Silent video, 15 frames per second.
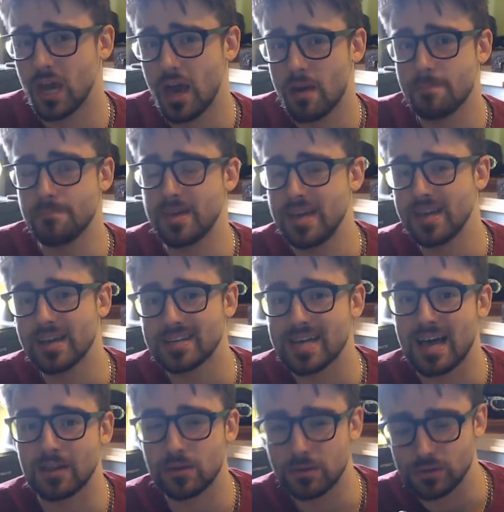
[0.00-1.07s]
me, a
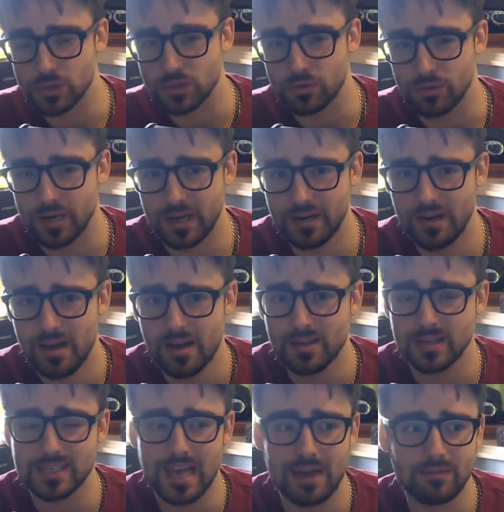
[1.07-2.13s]
talent on screen,
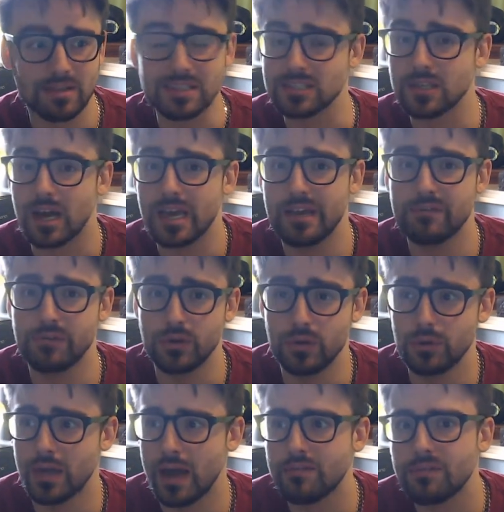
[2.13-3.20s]
that's having this naive
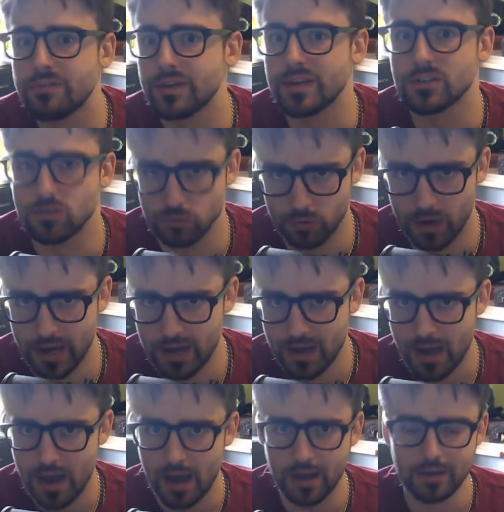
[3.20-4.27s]
view that everything is great,
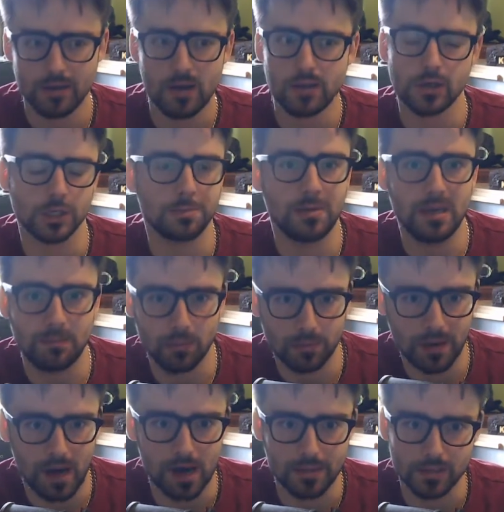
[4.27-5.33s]
and there's people
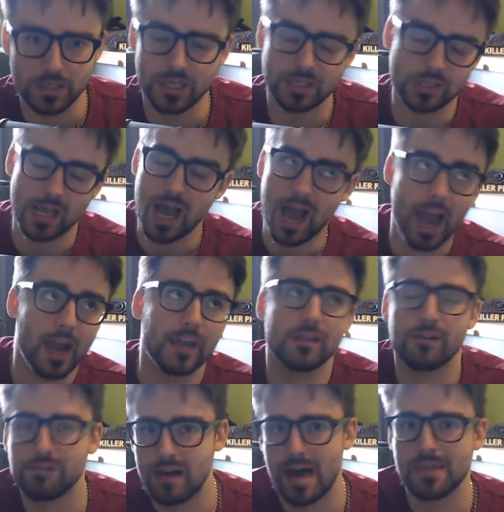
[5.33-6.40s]
behind the scenes that hate
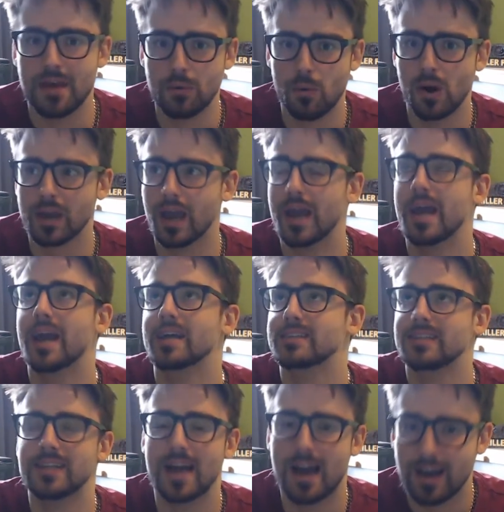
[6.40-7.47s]
the fact they work
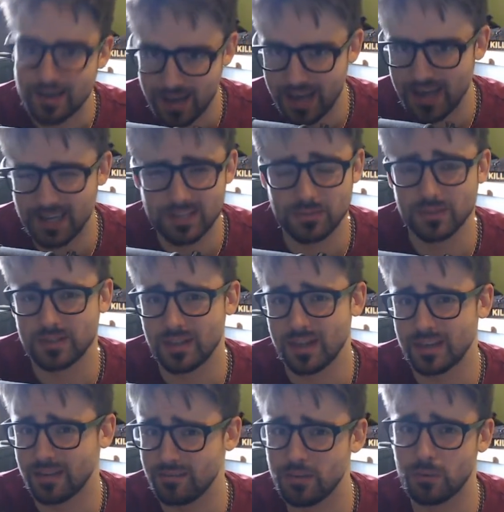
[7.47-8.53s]
18-hour days, which,
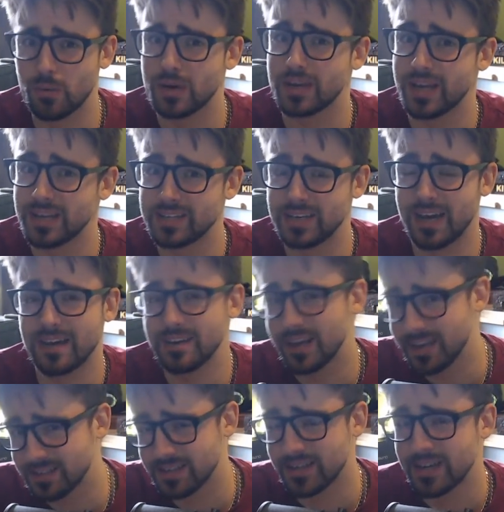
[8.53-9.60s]
like, if you're working 18-hour
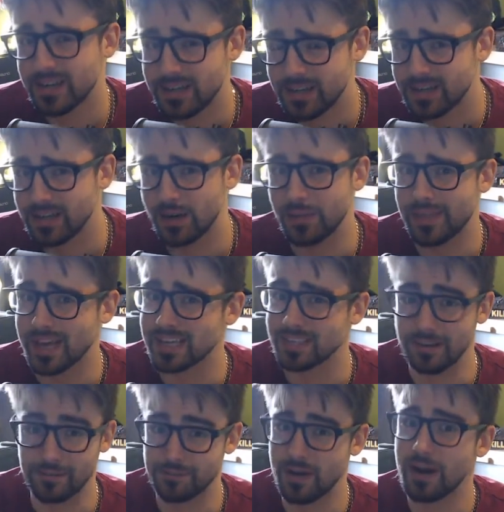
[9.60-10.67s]
days, that is
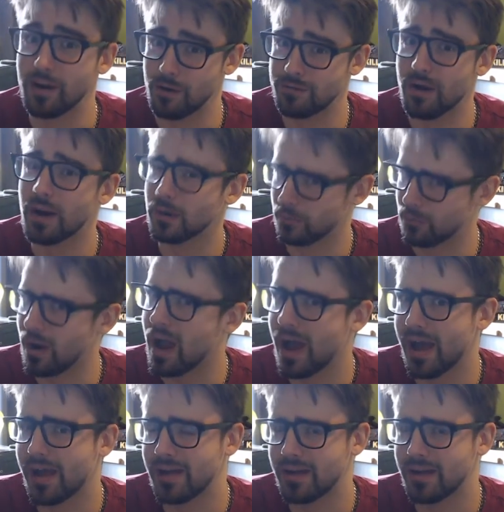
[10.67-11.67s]
a very, very rare